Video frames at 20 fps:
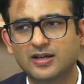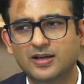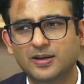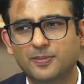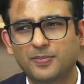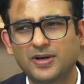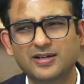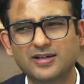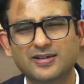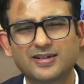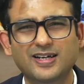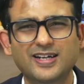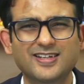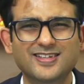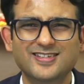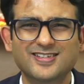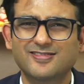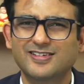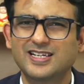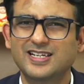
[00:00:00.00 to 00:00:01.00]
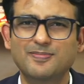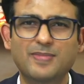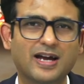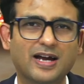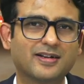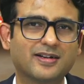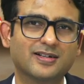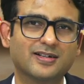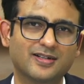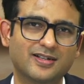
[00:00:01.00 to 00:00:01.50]
But it doesn't really
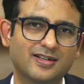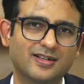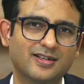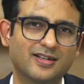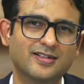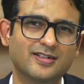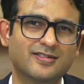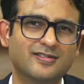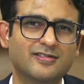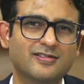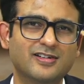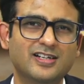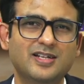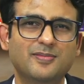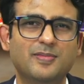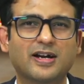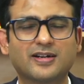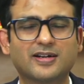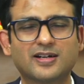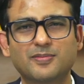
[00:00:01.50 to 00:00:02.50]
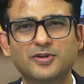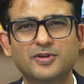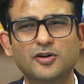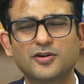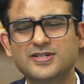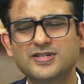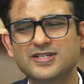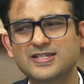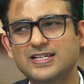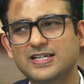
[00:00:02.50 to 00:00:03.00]
matter. It doesn't really matter
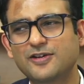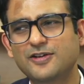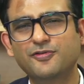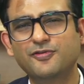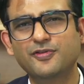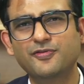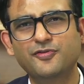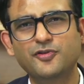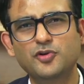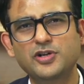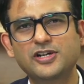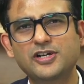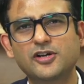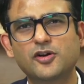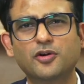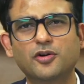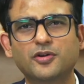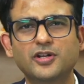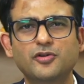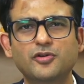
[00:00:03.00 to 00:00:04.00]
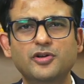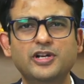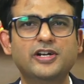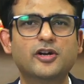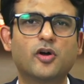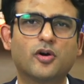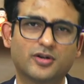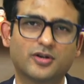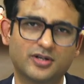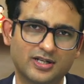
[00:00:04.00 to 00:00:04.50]
because see, if, if you need a doctor, you need a
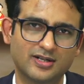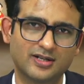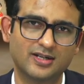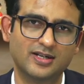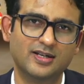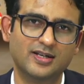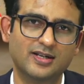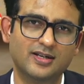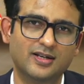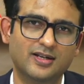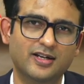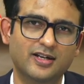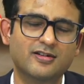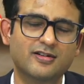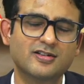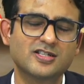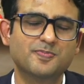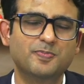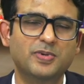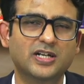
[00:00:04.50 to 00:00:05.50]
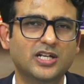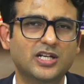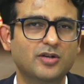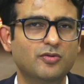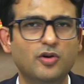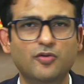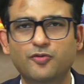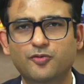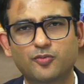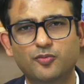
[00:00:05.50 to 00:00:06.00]
doctor, irrespective
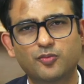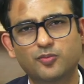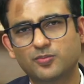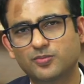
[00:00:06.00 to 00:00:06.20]
of